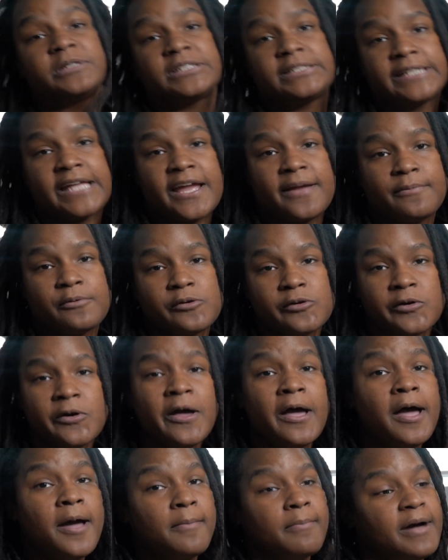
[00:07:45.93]
stable,
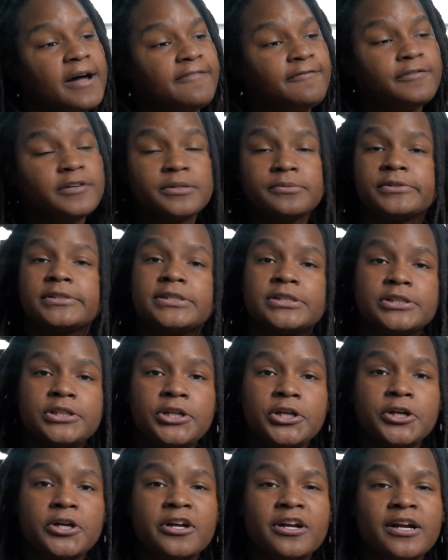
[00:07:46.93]
my foot was
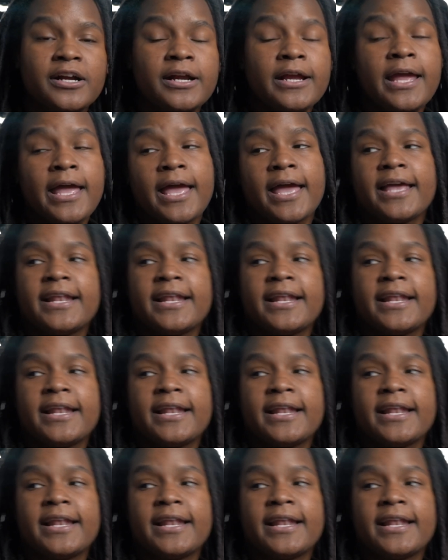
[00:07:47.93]
secure,